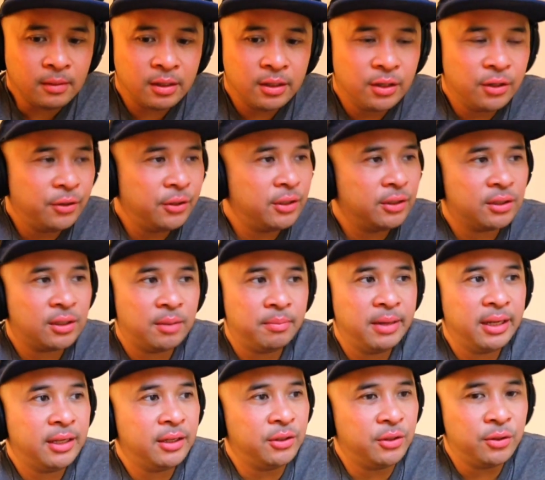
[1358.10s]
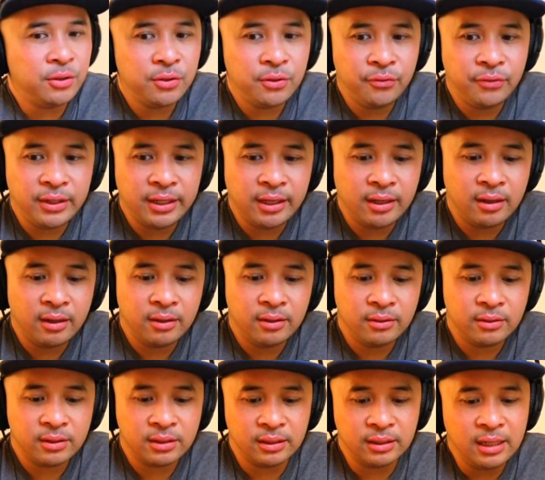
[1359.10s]
You know, you can start making YouTube
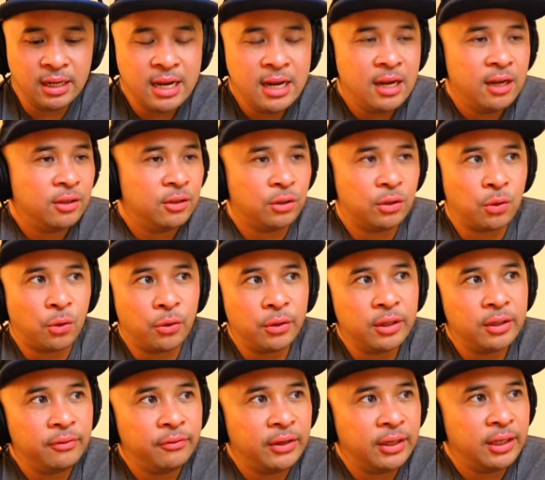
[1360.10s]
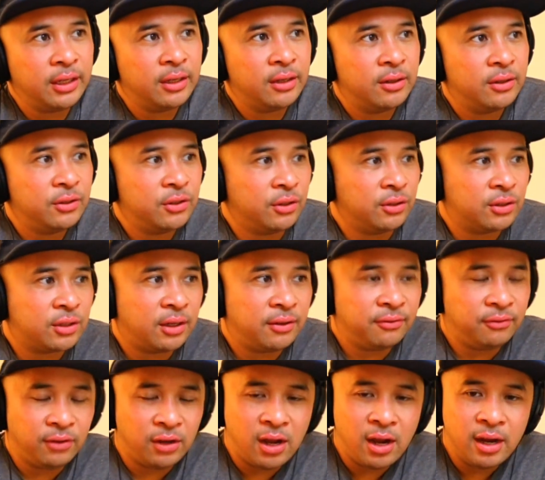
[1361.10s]
videos and tutorial videos. You can start
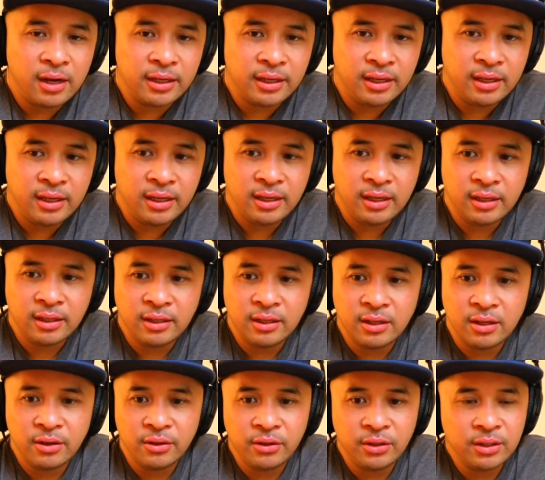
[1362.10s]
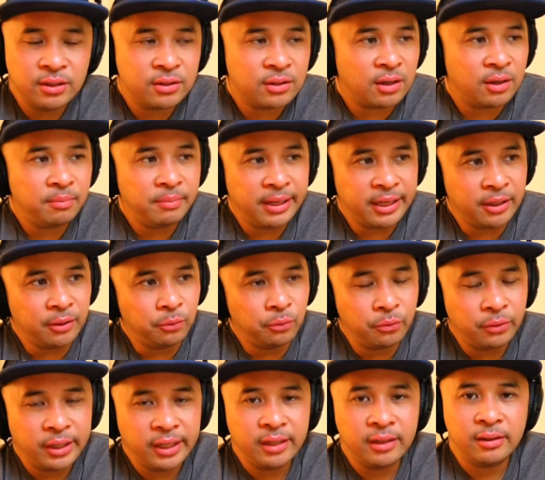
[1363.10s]
vlogging, you know, you could start
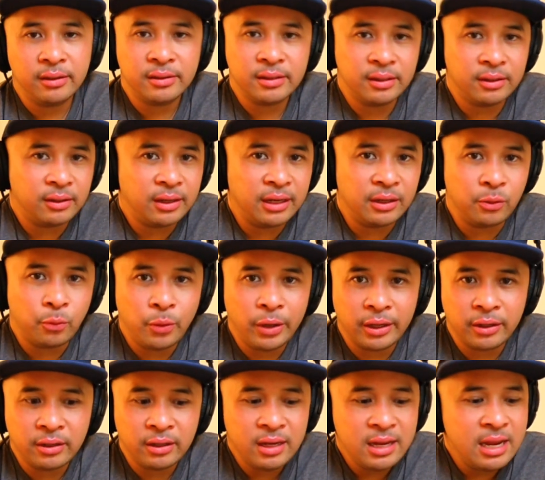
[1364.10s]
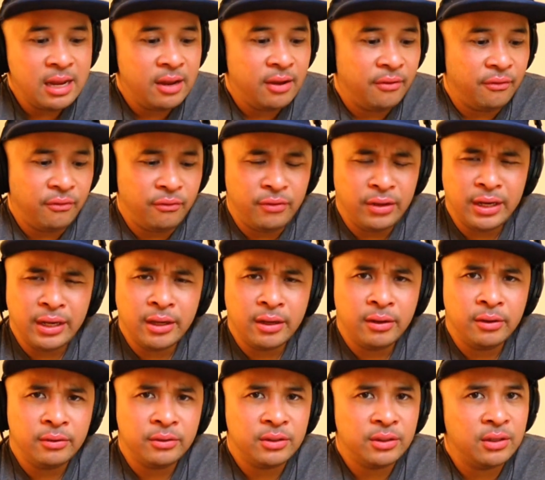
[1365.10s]
making reels and quick
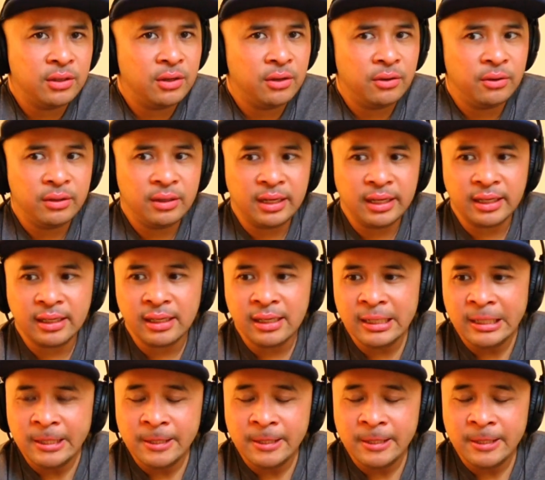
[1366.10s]
videos, you know, and like